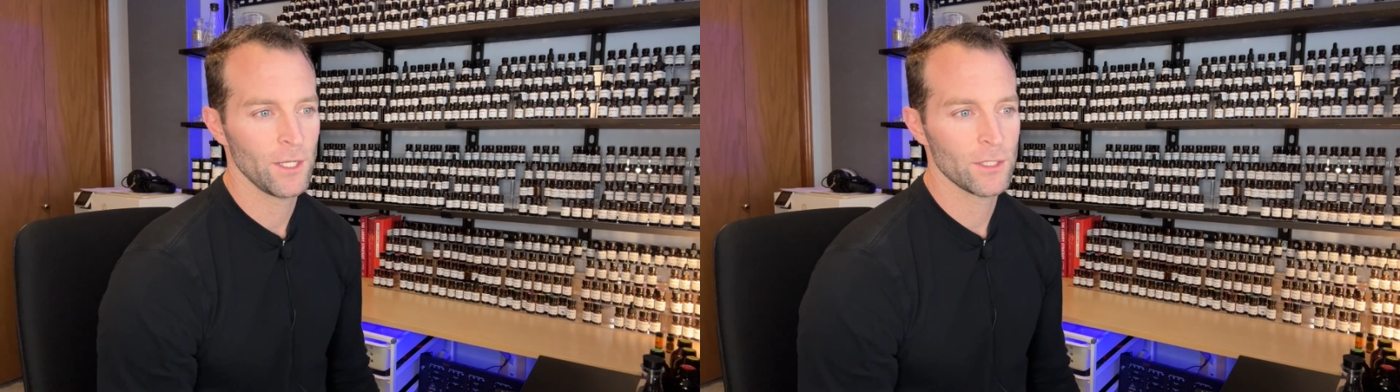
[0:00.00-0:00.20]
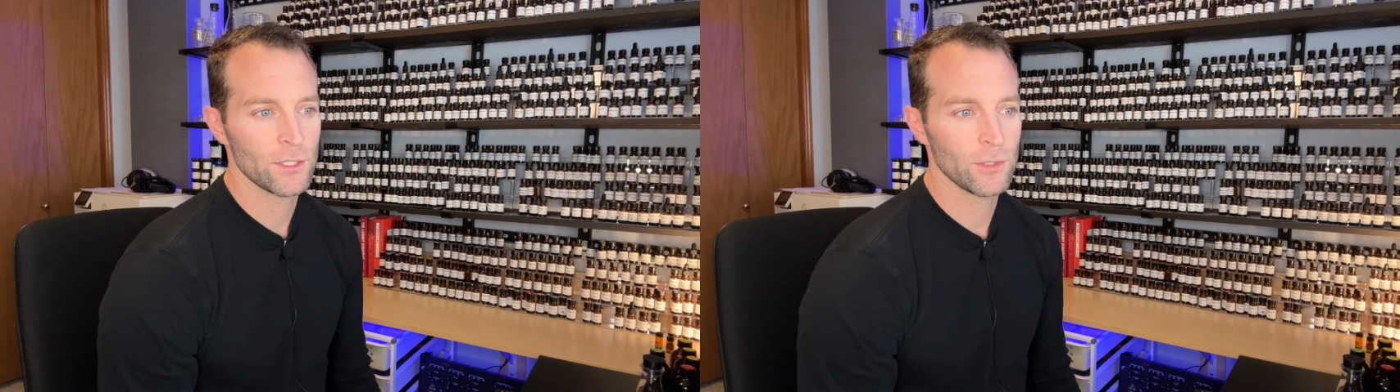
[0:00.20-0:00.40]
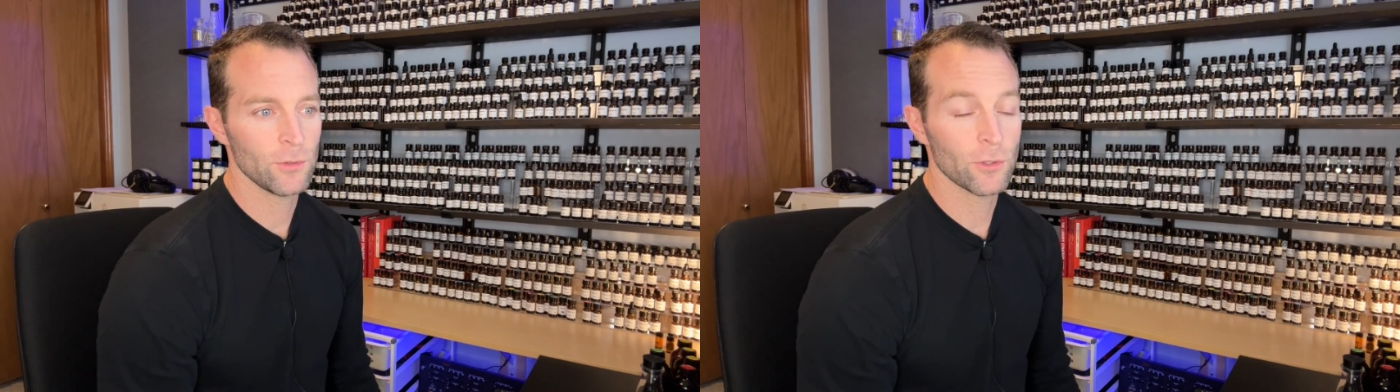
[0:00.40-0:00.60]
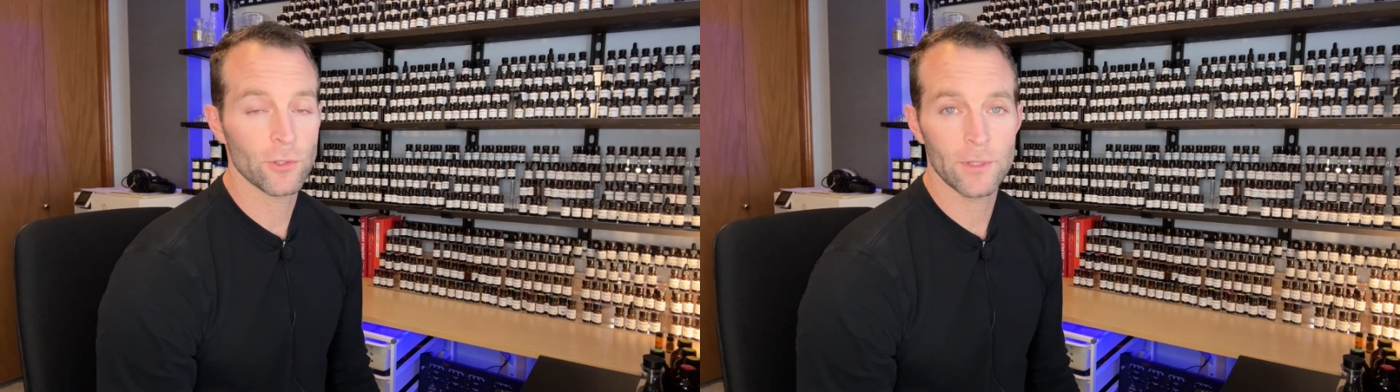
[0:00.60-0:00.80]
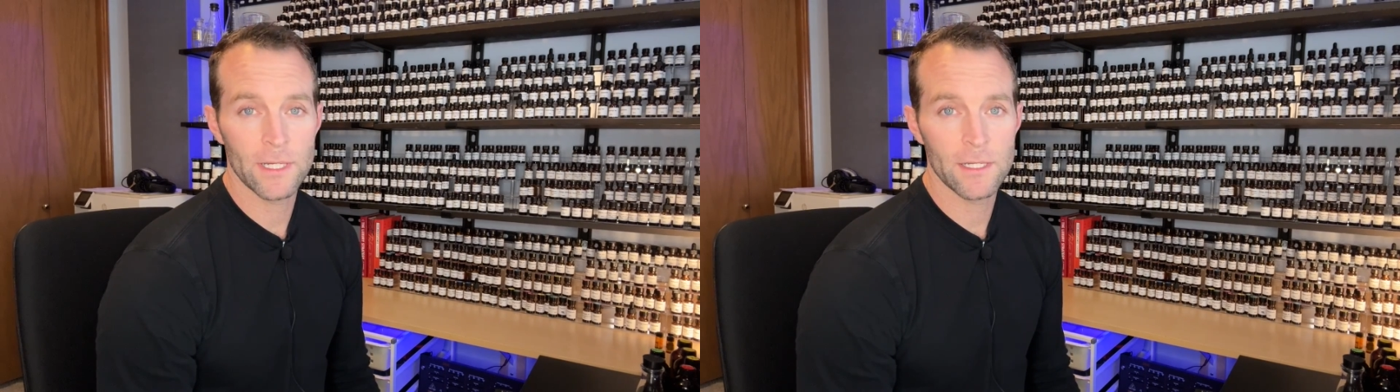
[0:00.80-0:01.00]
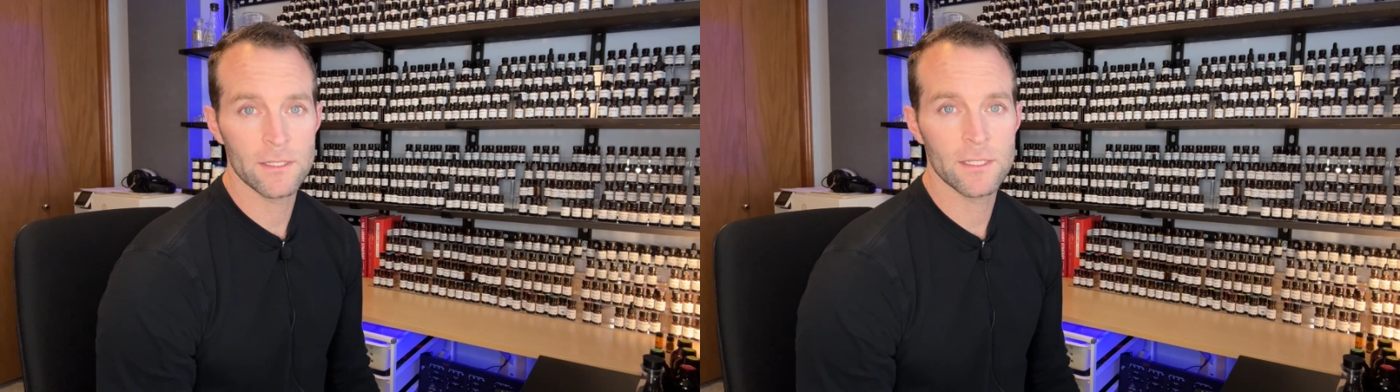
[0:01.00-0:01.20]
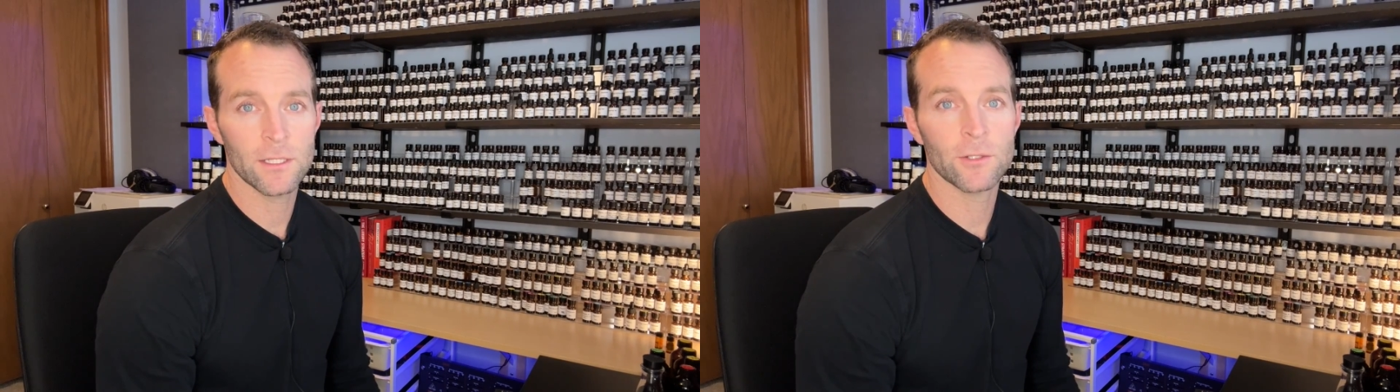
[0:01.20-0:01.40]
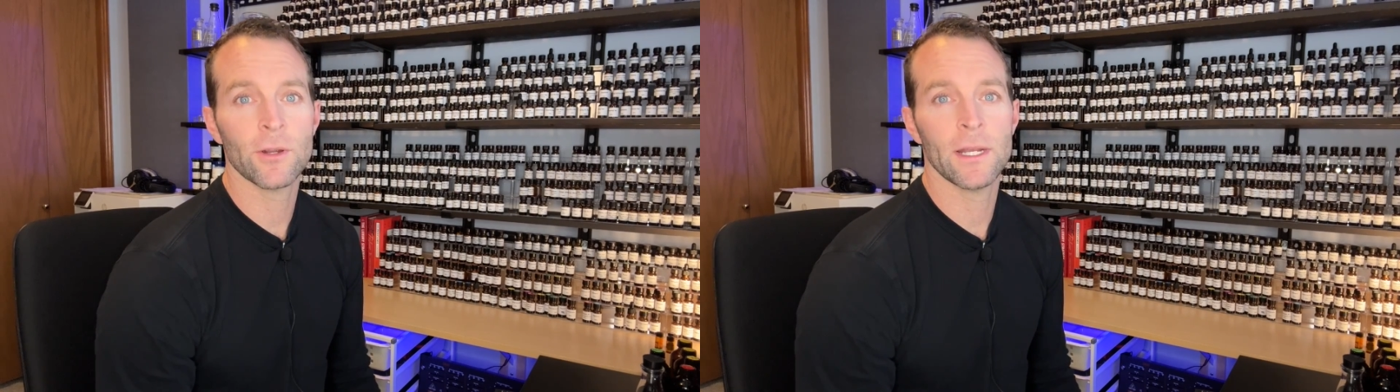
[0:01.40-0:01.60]
to Creed's
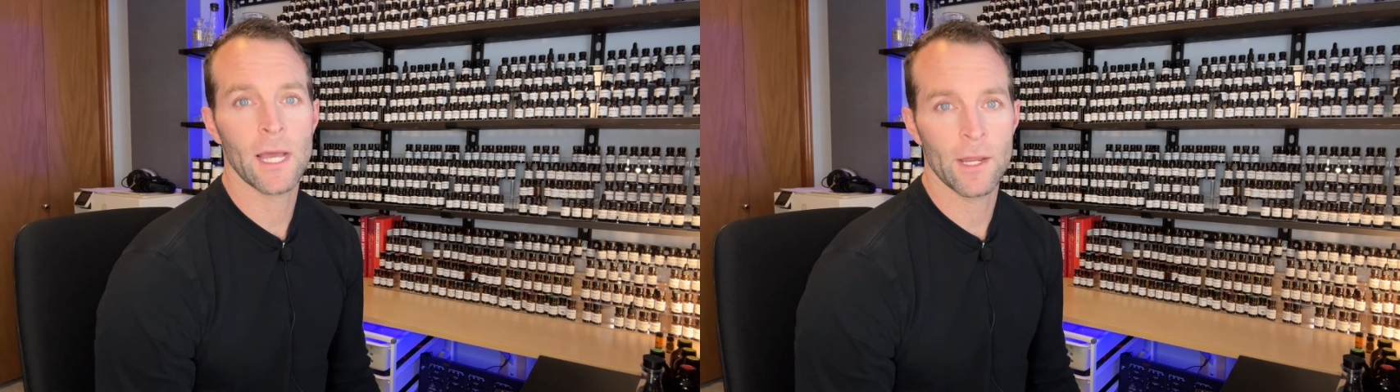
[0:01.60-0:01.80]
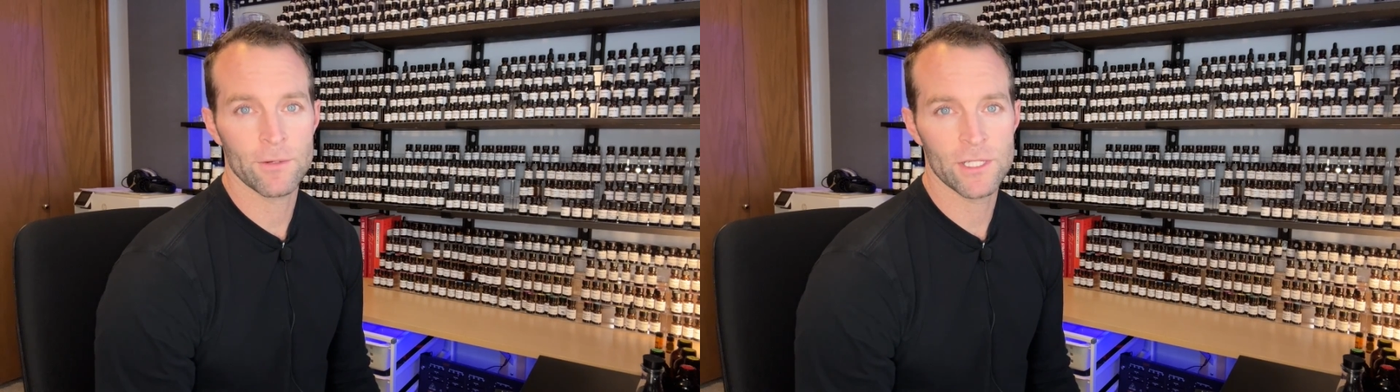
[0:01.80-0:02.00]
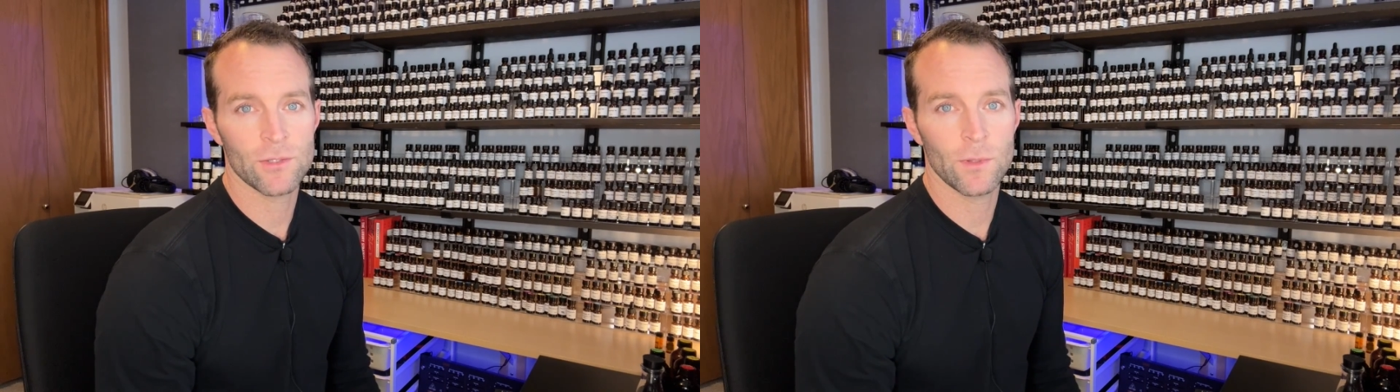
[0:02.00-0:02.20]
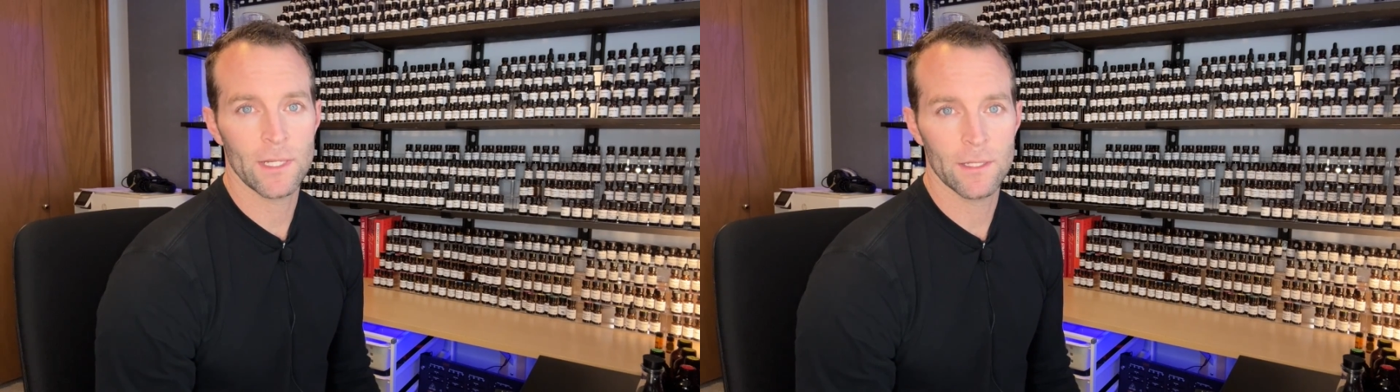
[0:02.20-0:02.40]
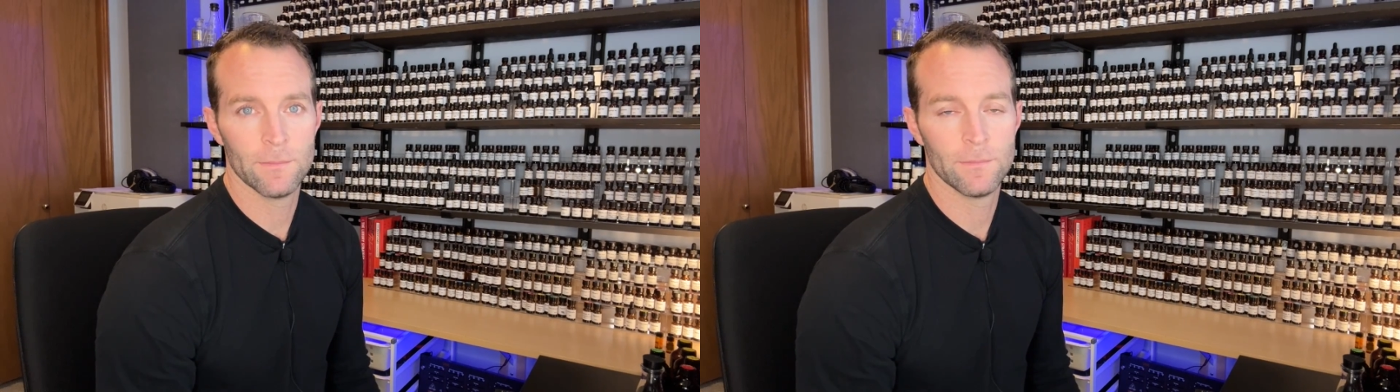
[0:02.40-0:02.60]
Green Irish Tweed.